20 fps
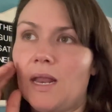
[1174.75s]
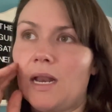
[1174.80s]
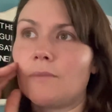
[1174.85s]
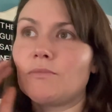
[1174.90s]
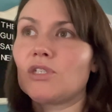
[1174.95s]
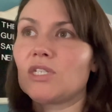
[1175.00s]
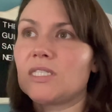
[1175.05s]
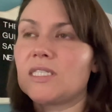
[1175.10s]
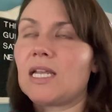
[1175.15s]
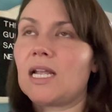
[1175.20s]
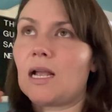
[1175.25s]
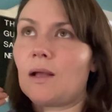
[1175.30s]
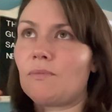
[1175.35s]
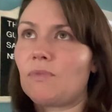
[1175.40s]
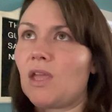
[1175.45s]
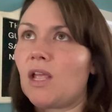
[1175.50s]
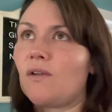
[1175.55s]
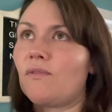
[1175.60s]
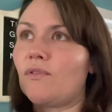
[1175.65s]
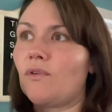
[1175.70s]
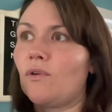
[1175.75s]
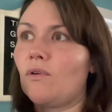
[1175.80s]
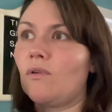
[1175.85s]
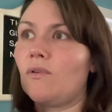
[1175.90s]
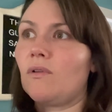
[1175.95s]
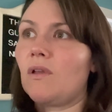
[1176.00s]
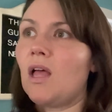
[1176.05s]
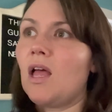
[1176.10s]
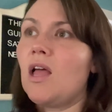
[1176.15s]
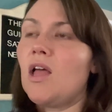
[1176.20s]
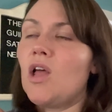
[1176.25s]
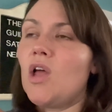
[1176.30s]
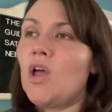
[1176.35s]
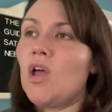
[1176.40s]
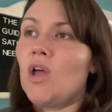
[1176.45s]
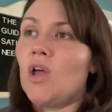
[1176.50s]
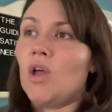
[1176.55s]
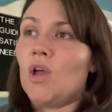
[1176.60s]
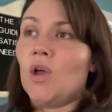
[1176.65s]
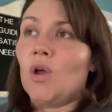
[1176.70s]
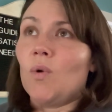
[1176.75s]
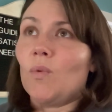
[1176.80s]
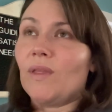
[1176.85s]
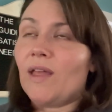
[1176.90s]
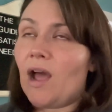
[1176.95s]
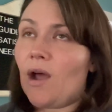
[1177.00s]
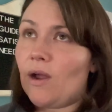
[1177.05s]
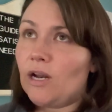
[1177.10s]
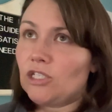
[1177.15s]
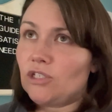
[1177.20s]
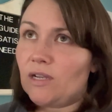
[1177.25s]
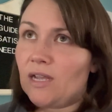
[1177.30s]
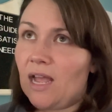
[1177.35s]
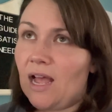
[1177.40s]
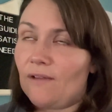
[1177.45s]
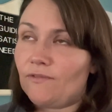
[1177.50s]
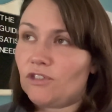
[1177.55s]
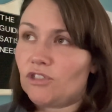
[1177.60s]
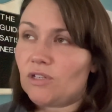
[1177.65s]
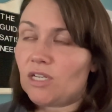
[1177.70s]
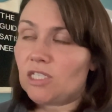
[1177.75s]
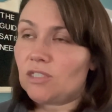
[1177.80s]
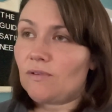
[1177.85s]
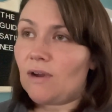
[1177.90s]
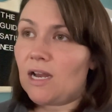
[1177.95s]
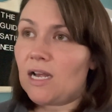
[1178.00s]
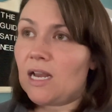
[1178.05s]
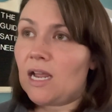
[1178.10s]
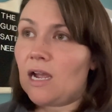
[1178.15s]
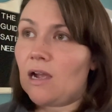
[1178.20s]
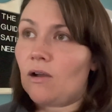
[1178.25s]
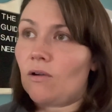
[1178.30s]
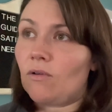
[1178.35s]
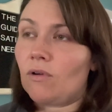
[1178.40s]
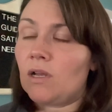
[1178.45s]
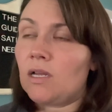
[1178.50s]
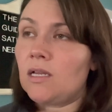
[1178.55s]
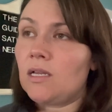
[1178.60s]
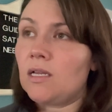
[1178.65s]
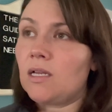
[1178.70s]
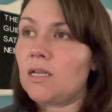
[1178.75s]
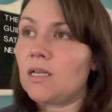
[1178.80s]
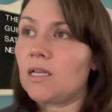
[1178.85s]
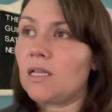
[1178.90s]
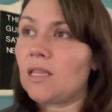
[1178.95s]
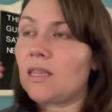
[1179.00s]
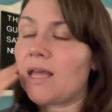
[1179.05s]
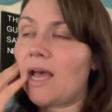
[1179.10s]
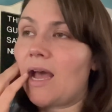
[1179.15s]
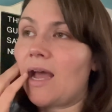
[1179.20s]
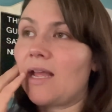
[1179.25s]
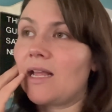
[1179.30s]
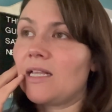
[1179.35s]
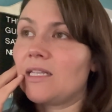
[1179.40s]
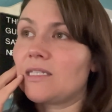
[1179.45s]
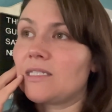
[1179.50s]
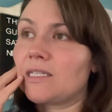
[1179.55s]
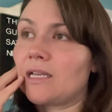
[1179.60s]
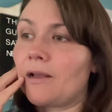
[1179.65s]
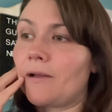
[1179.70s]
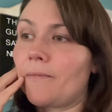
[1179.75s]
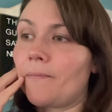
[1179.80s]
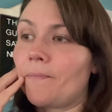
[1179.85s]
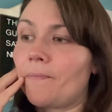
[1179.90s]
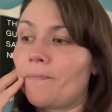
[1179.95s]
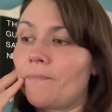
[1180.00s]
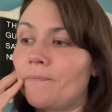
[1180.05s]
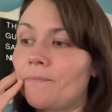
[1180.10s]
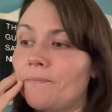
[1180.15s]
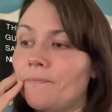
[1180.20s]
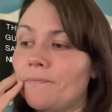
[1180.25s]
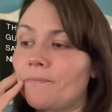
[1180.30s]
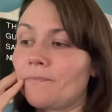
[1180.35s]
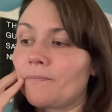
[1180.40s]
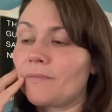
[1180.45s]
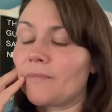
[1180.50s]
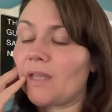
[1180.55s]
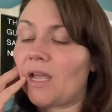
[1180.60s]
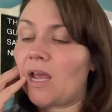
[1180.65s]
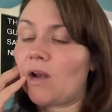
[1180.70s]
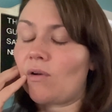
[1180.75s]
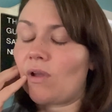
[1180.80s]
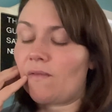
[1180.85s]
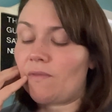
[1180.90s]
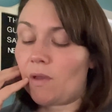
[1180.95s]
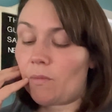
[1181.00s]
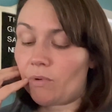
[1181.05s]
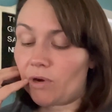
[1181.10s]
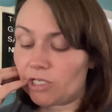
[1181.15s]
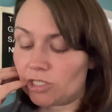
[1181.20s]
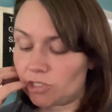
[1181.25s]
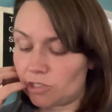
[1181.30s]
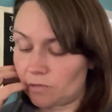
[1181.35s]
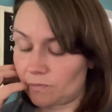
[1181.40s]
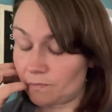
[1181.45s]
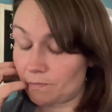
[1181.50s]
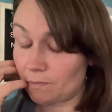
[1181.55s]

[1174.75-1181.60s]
I'm just saying I'm thankful with how I have to dress right now that it's, I don't have that pressure.